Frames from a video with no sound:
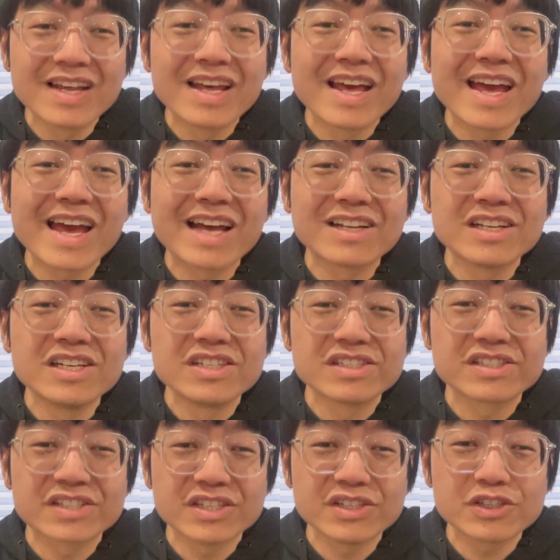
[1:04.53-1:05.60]
And
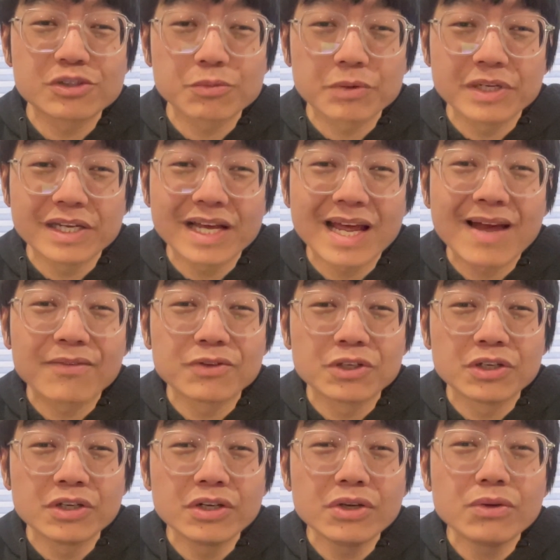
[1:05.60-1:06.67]
since we have
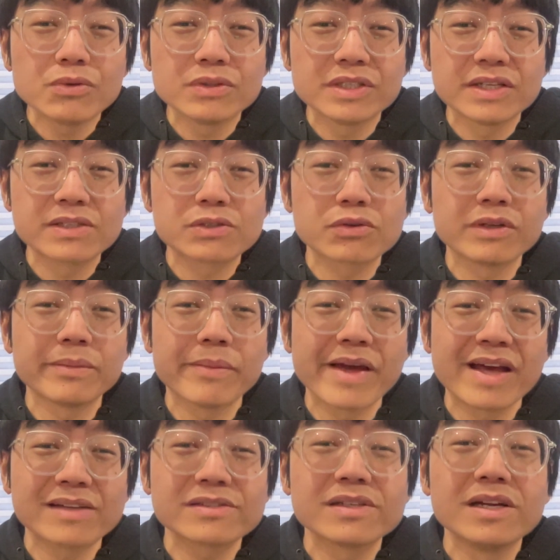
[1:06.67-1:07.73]
two disjoint
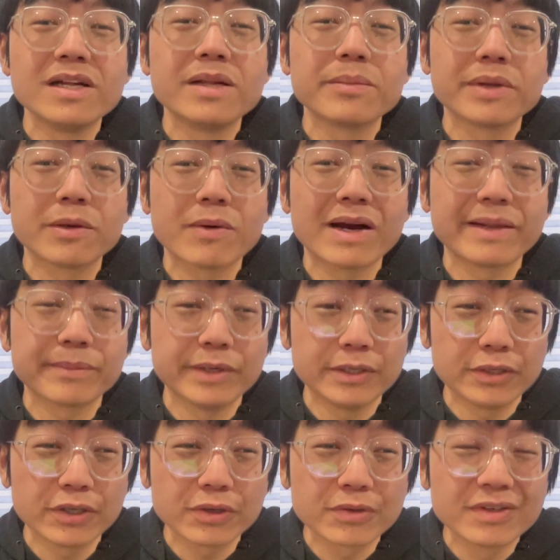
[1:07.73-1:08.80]
paths P1 and
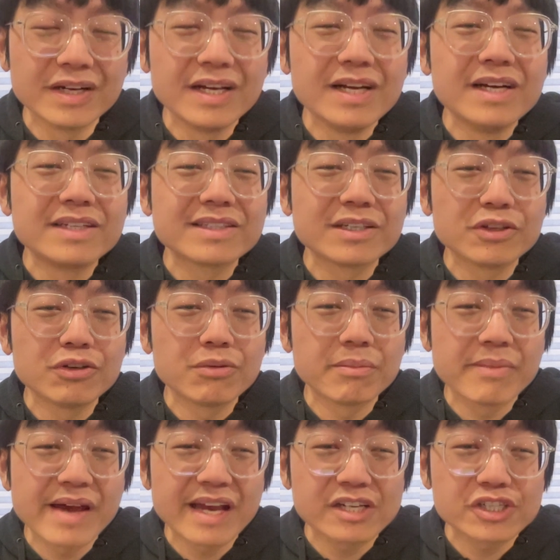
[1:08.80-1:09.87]
P2, the new
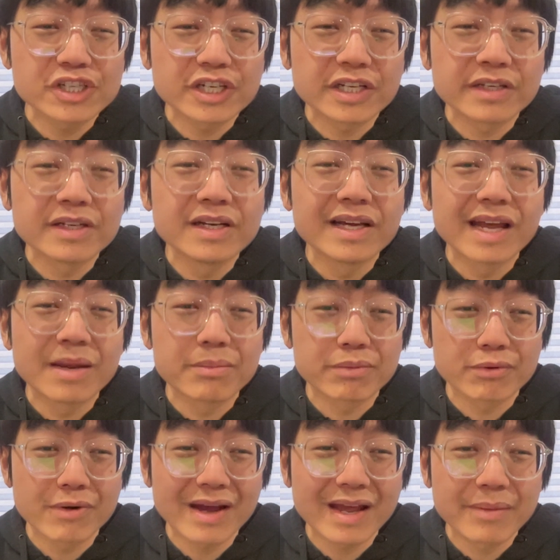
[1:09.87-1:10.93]
matching M
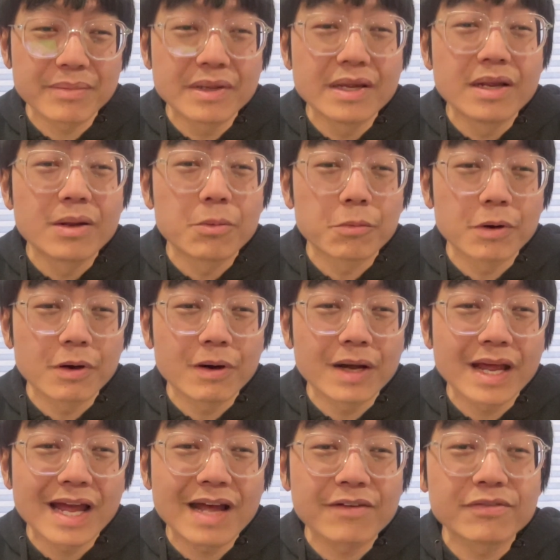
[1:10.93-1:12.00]
prime will
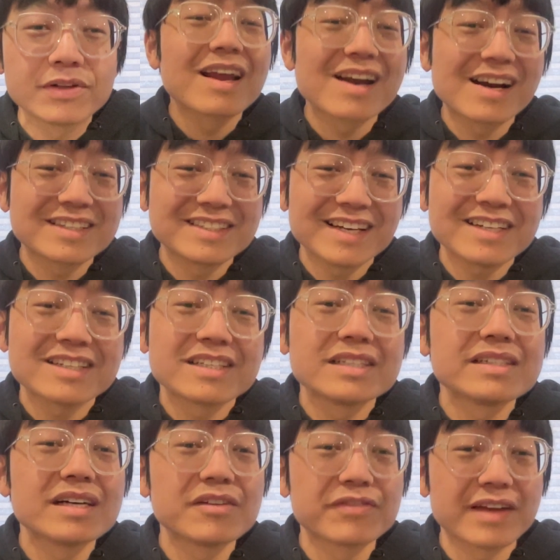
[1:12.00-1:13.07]
have cardinality
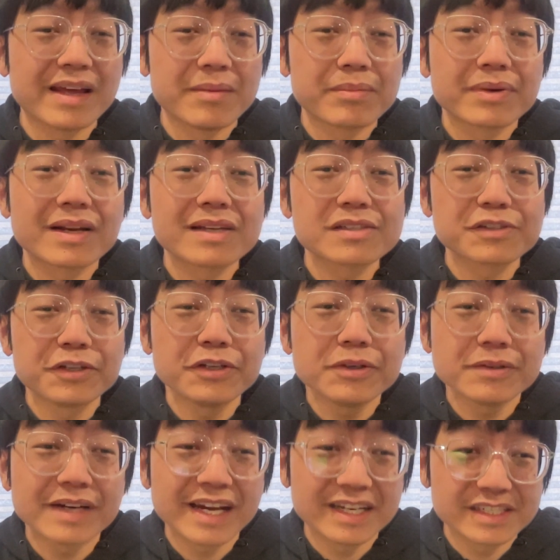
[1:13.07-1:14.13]
of M plus 2
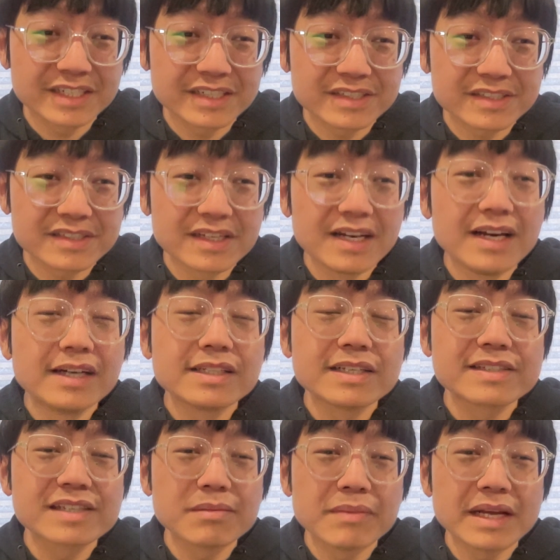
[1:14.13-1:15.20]
edges. The
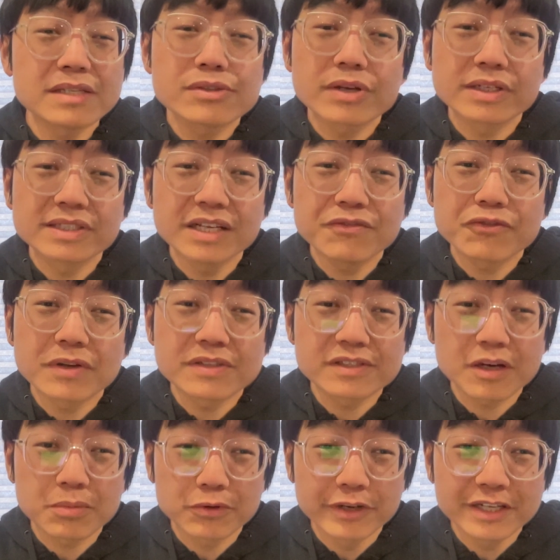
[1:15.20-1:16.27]
symmetric difference
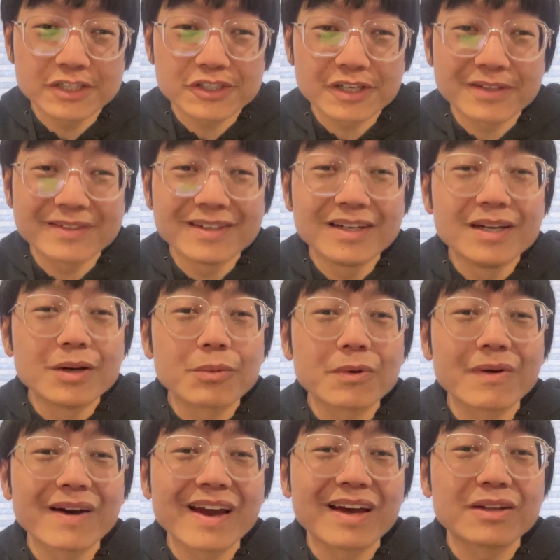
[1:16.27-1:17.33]
operation will
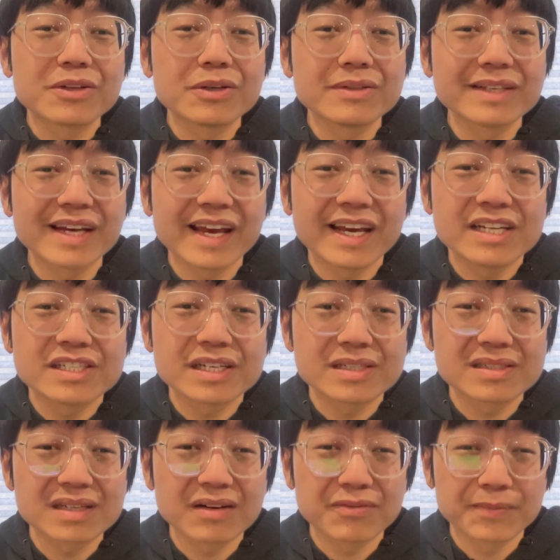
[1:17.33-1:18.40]
add to the edges
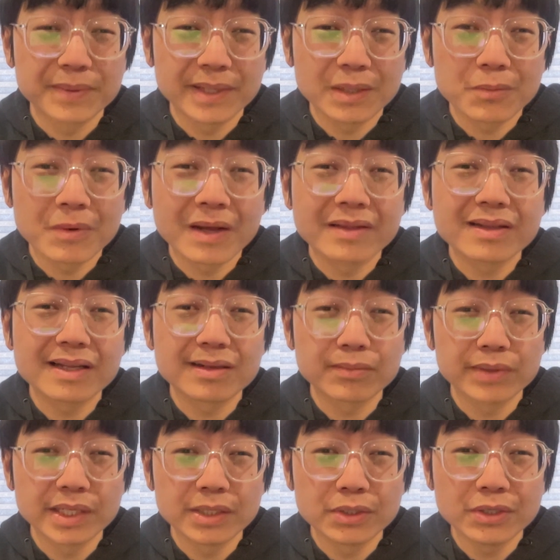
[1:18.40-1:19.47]
of P1 and
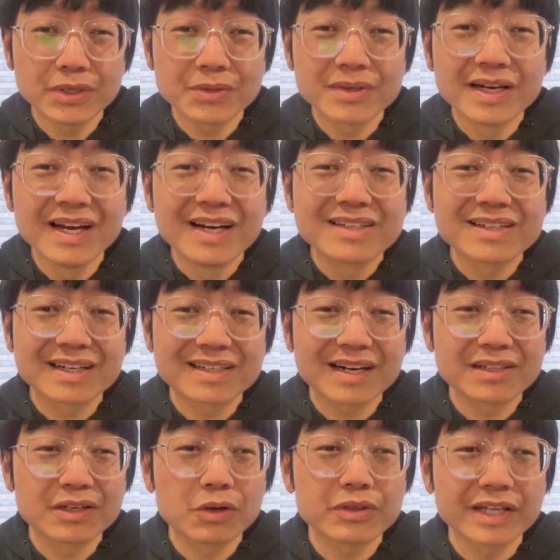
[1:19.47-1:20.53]
P2 that are
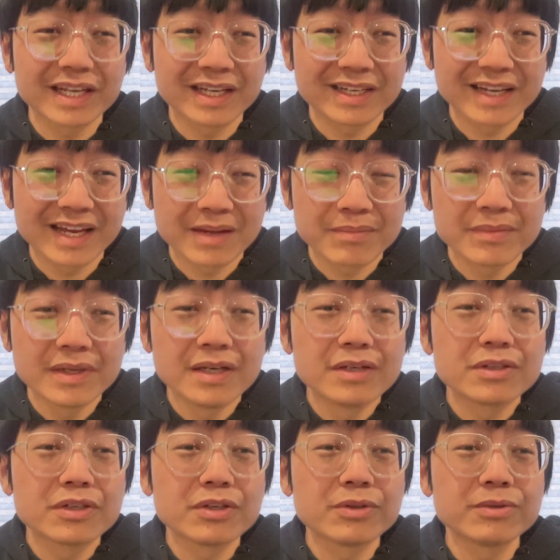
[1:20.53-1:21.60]
not in M
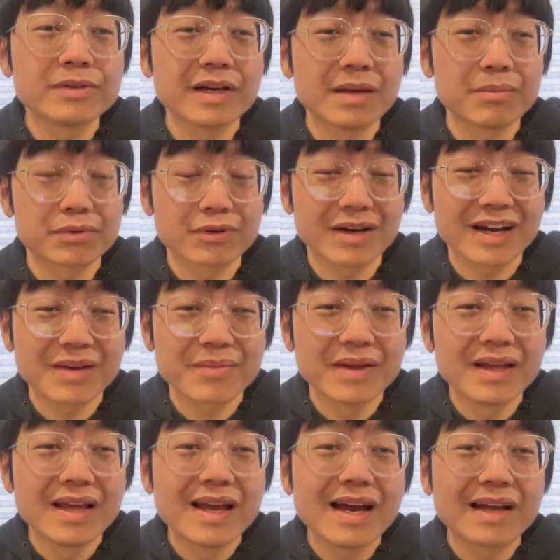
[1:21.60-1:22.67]
to M prime,
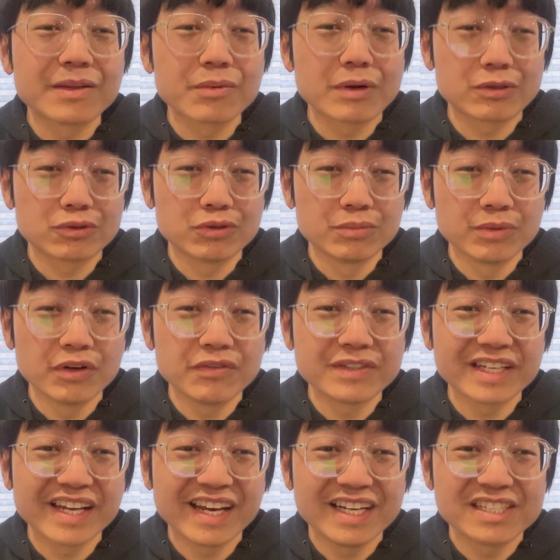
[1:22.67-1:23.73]
and will remove the
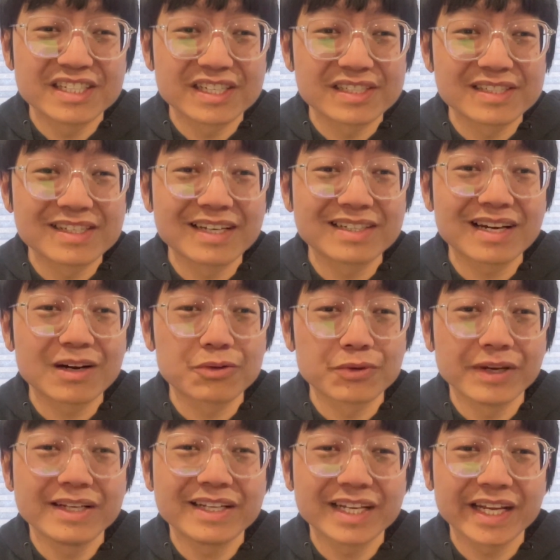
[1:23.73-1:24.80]
edges that are
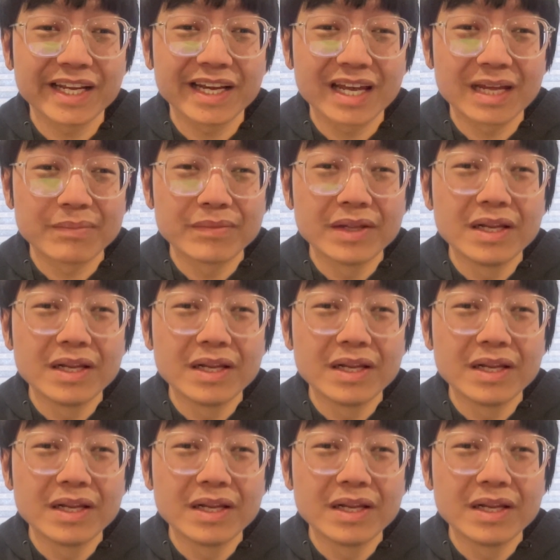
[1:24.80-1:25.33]
already in M,